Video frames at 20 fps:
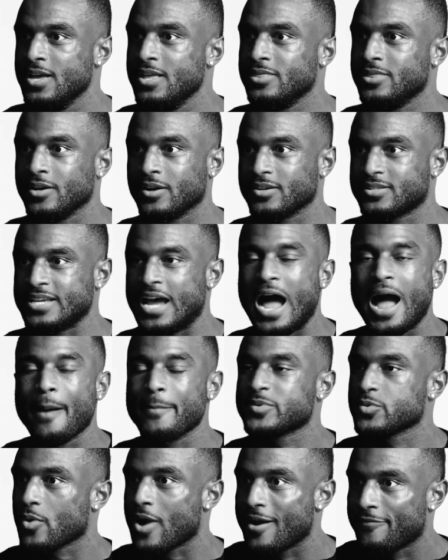There are
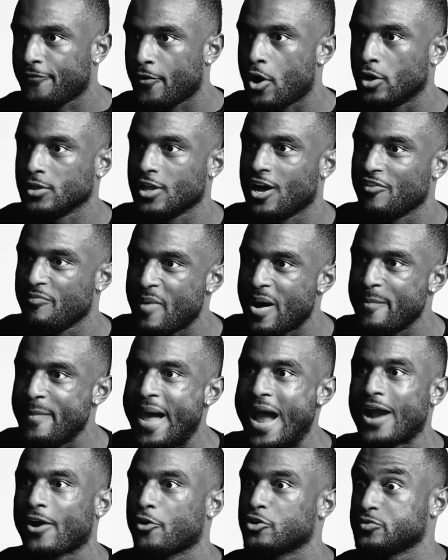times where I fall off my
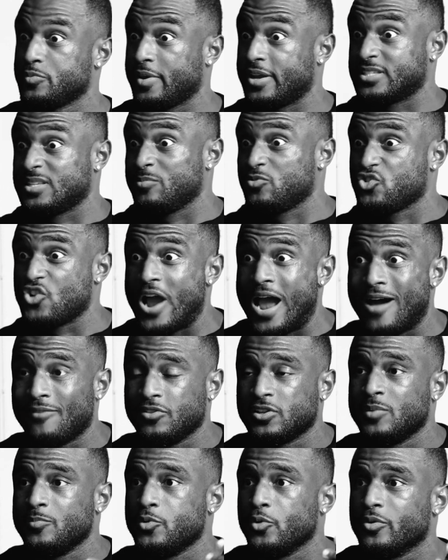macros because I'm traveling,
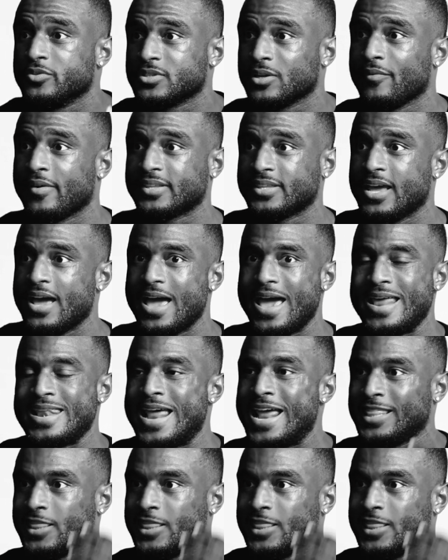I'm doing stuff like that, and I